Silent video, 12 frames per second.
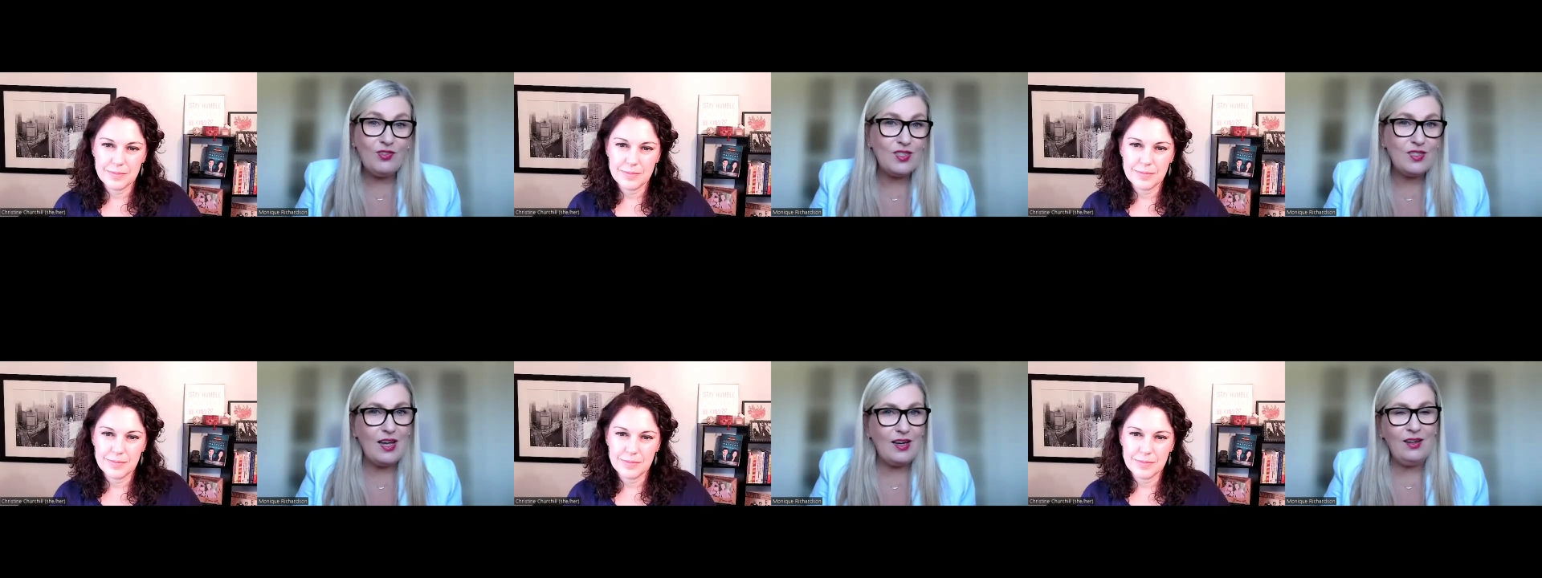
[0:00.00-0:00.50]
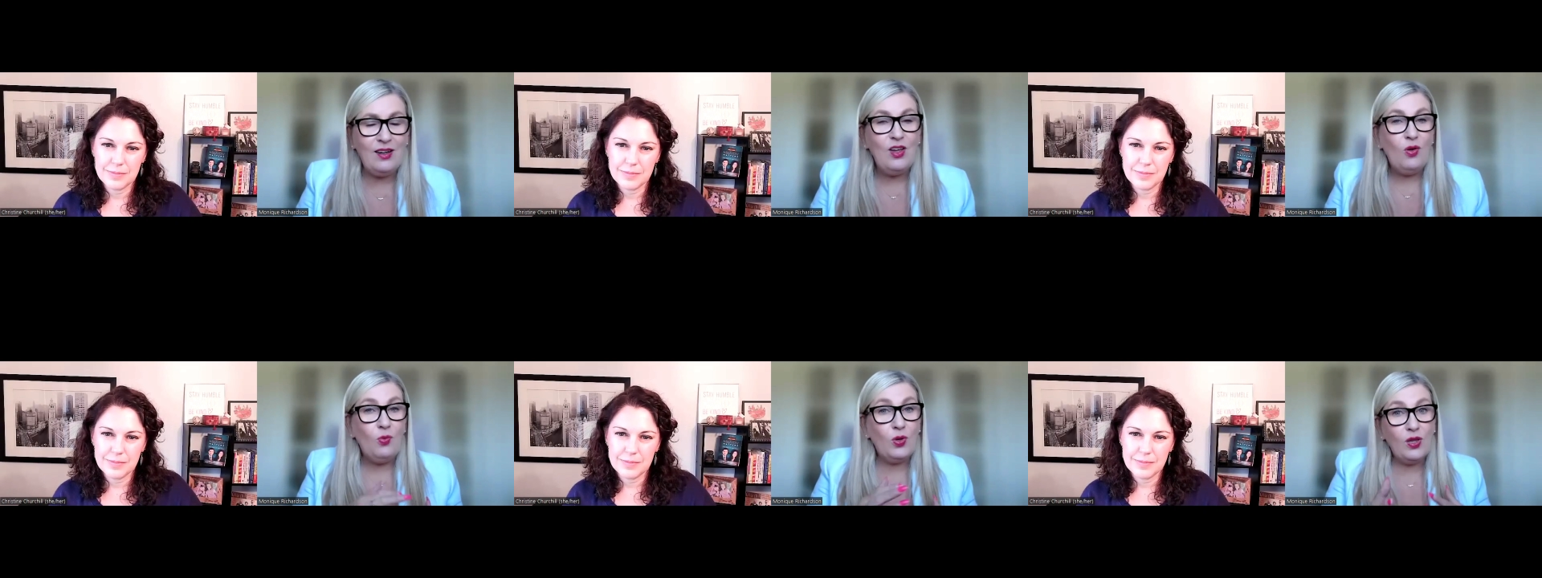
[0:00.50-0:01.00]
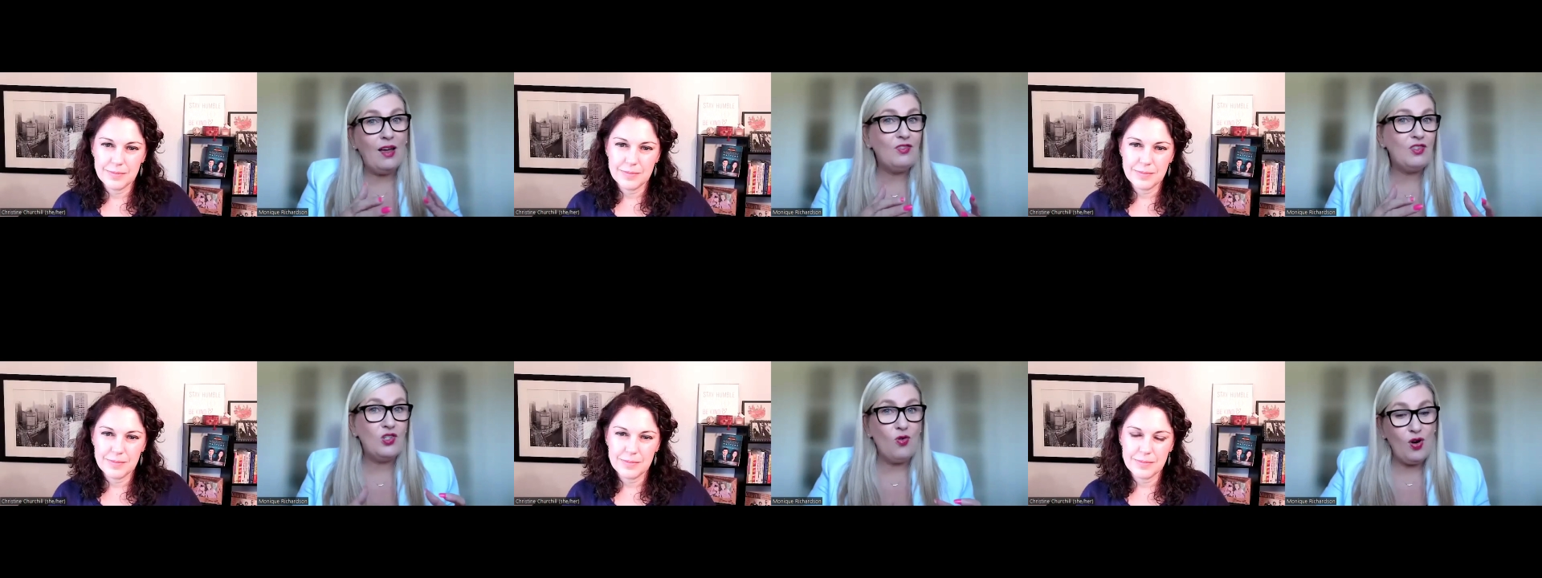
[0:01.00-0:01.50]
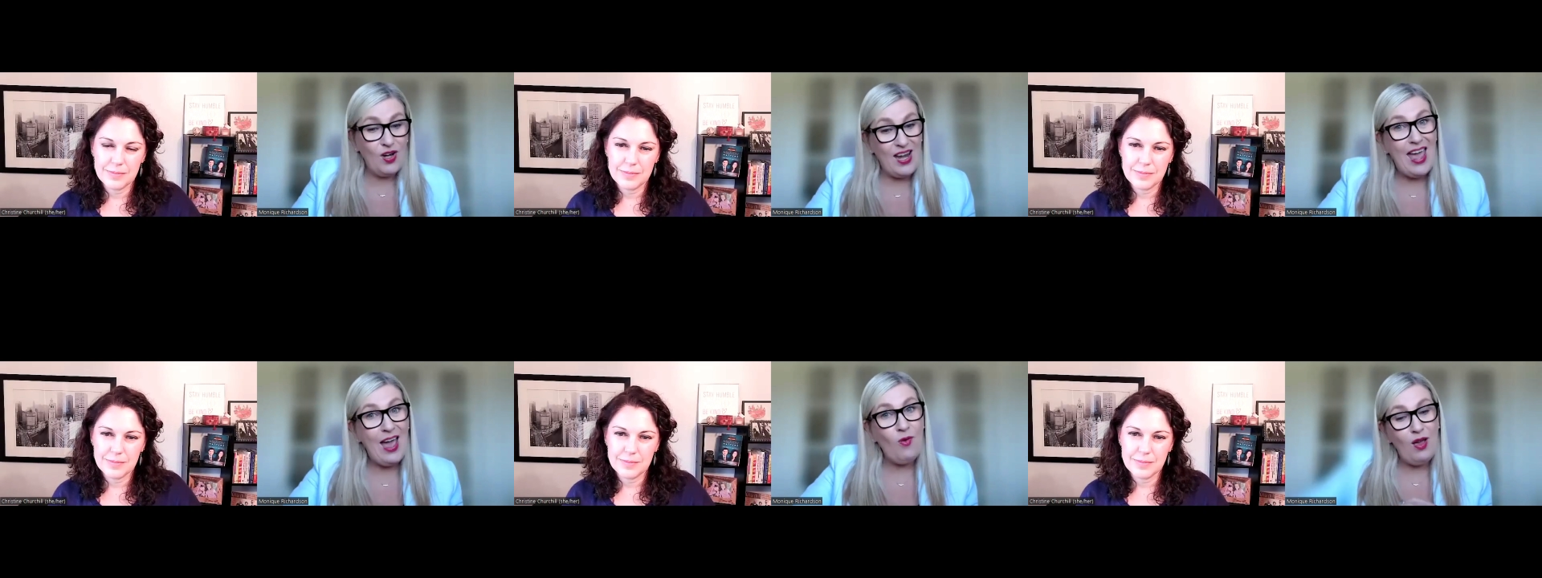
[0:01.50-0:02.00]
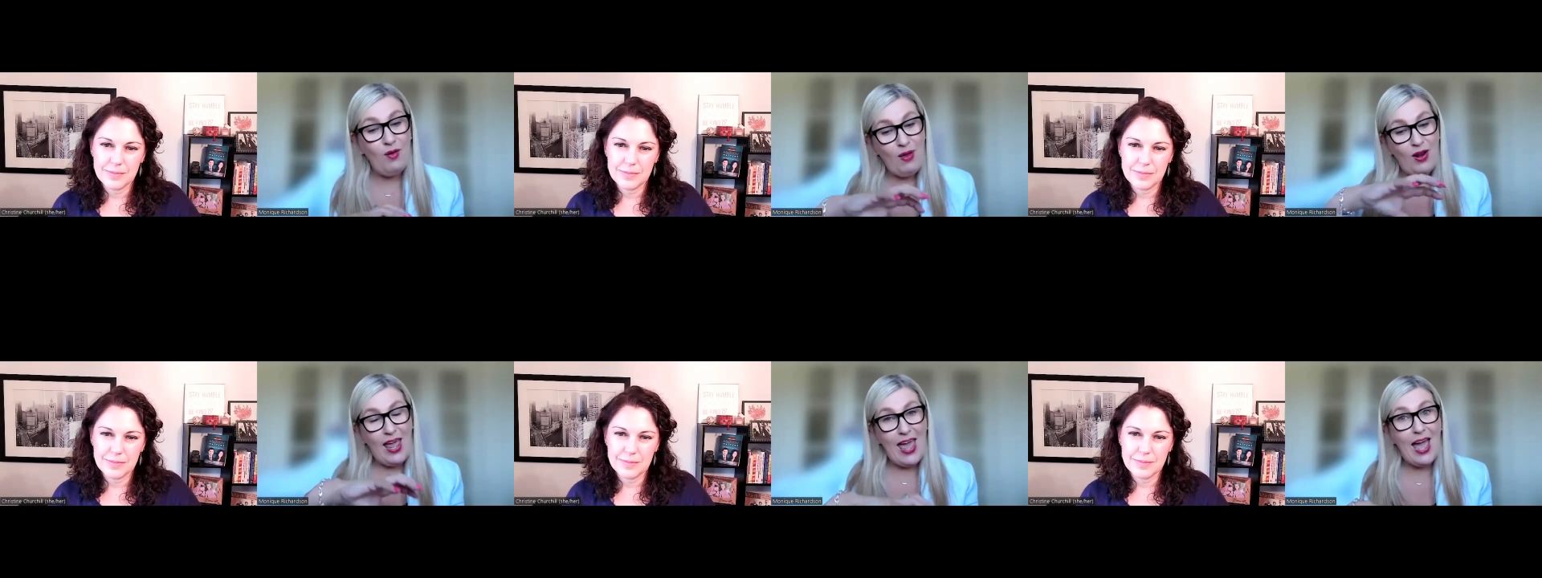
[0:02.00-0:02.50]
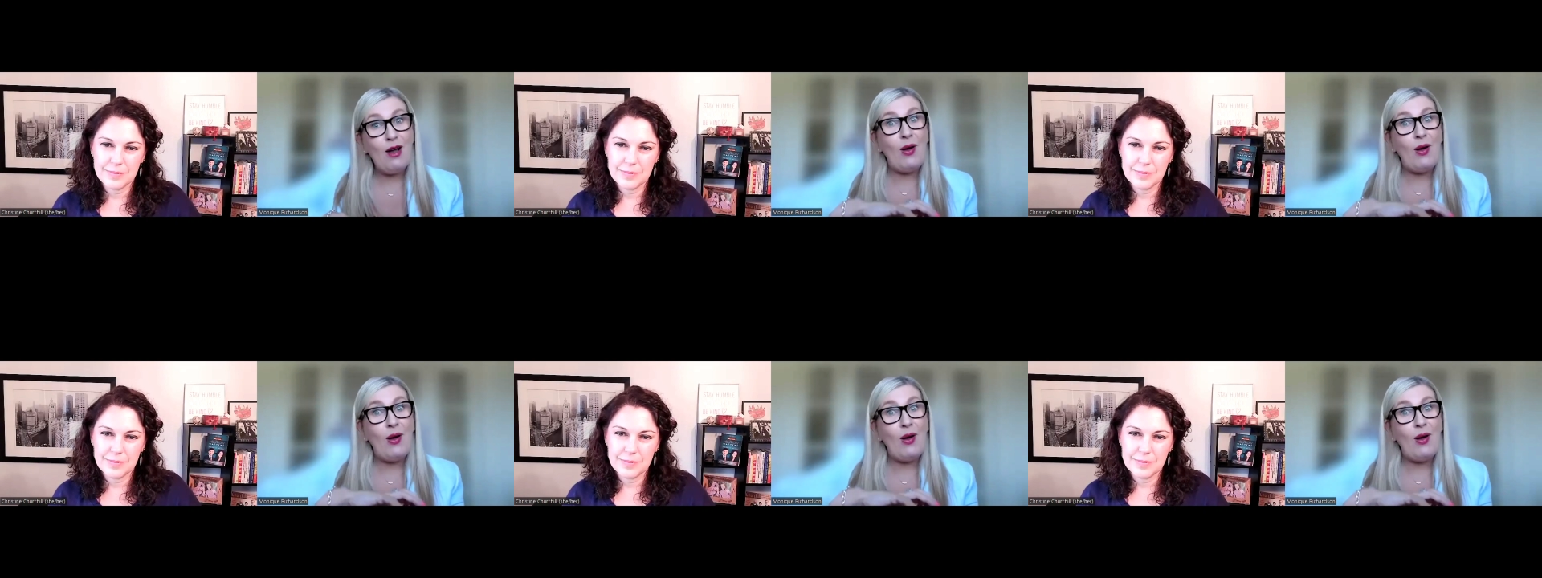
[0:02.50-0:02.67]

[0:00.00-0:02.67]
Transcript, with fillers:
Speaker 1: just done. Would love to talk now about how